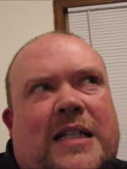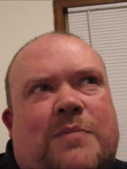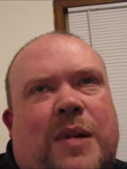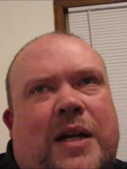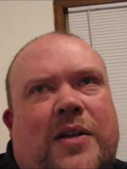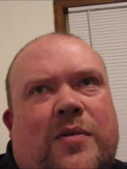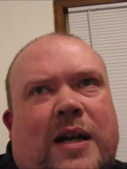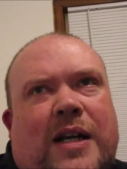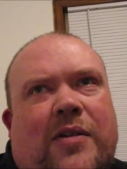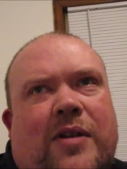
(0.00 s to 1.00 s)
expand the
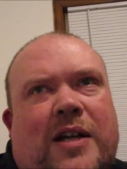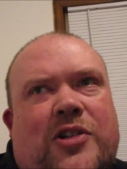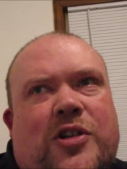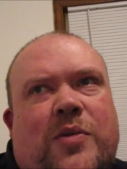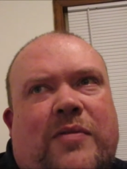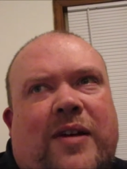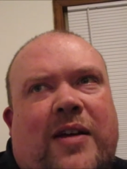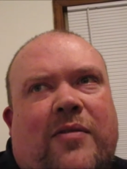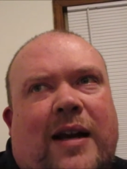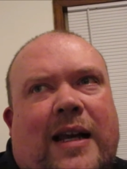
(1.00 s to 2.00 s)
radio range, he would have
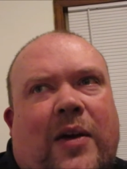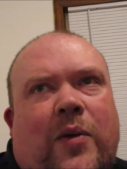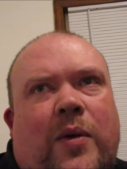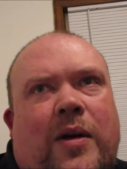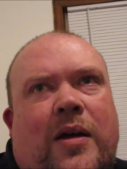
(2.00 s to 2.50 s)
had a radio.